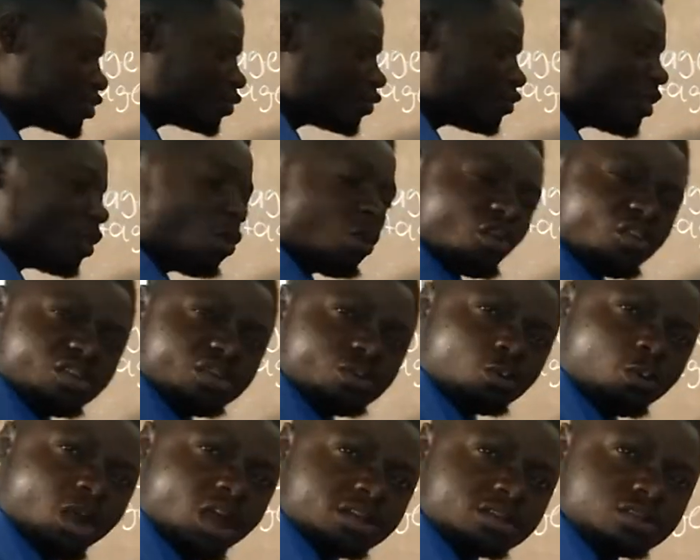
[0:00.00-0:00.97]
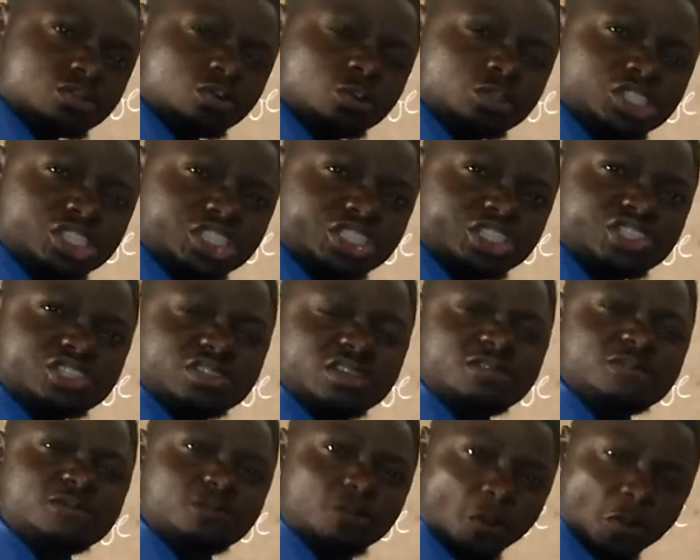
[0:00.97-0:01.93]
the only one which is
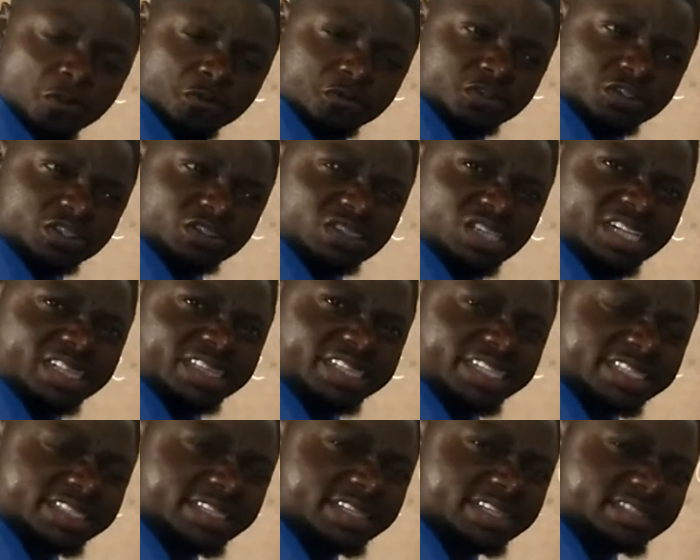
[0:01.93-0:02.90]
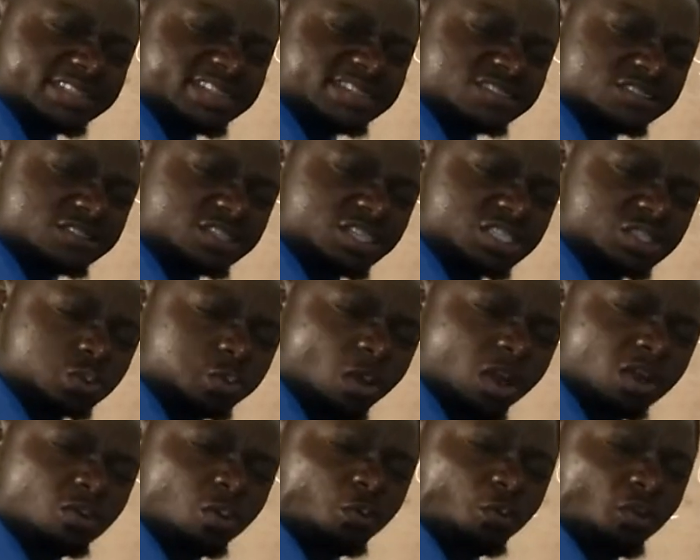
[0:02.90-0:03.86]
involved, and this is in stage 1
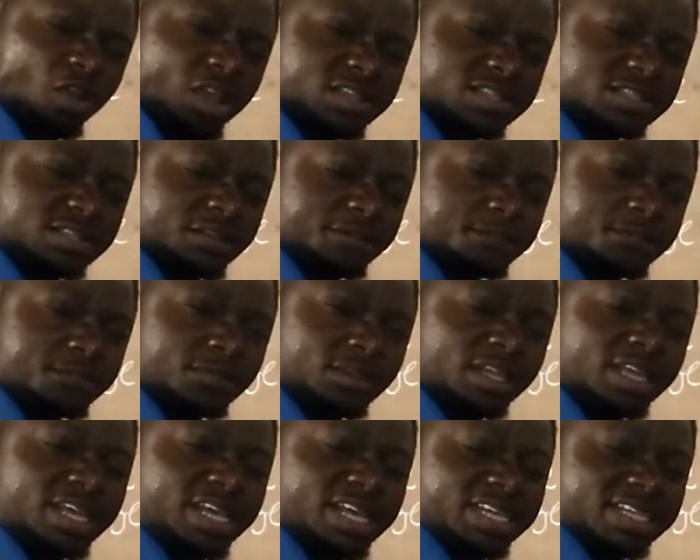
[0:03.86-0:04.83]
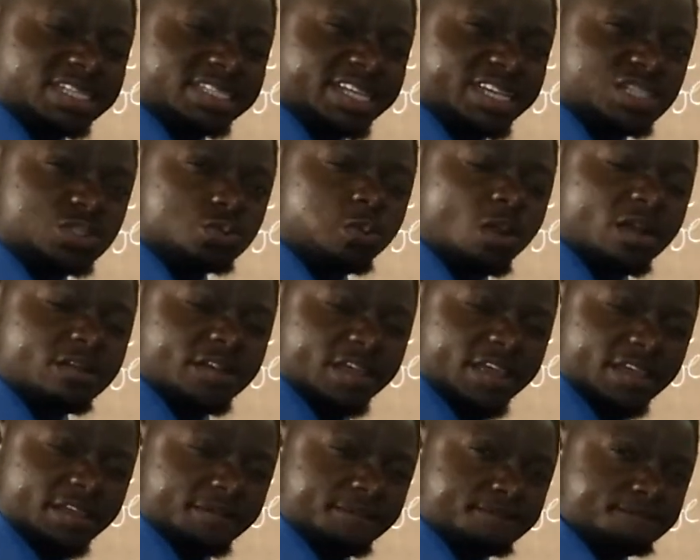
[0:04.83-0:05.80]
of cancer, stage
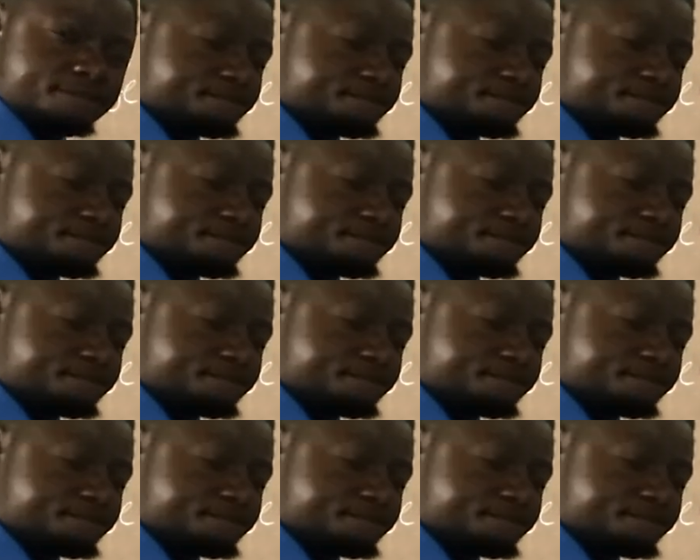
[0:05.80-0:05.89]
1A.